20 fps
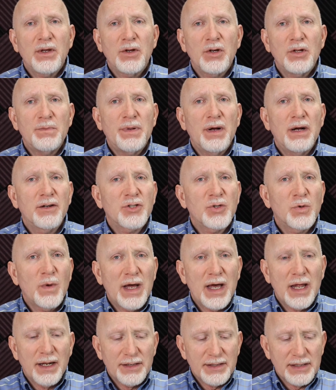good
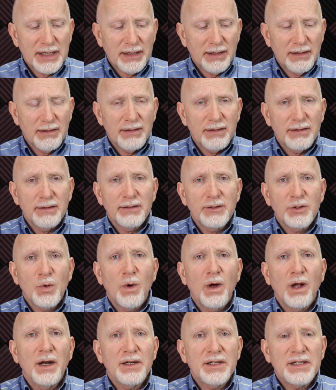punctuality,
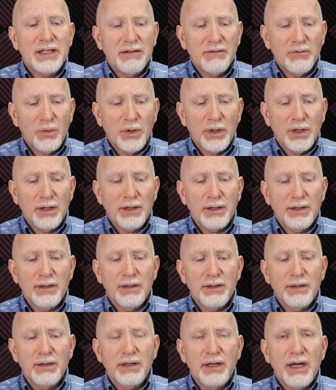quality of work,
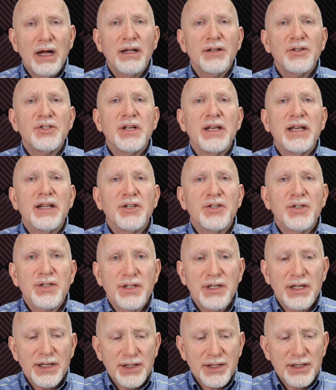
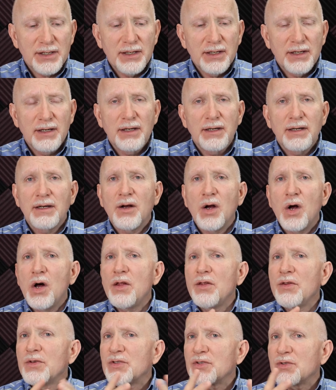conscientiousness,
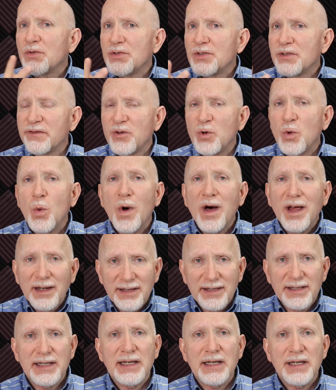all those sorts of
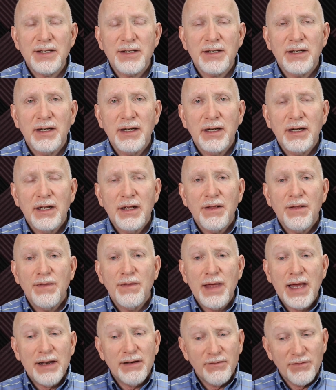qualities
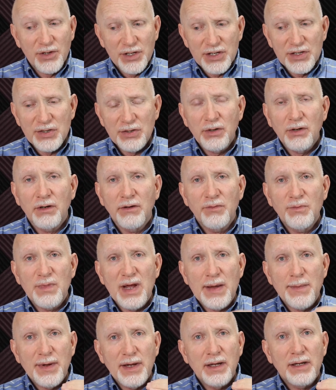that deserve
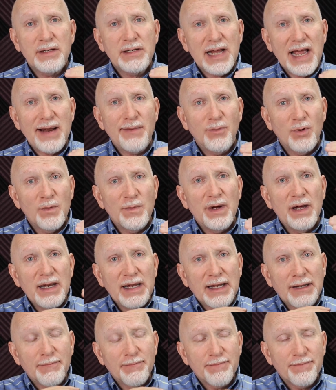maybe a tad more
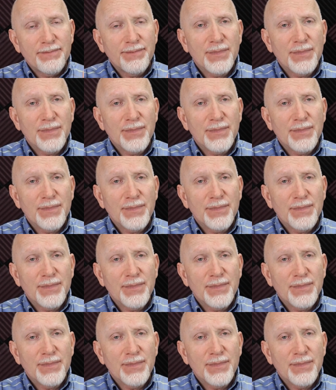money.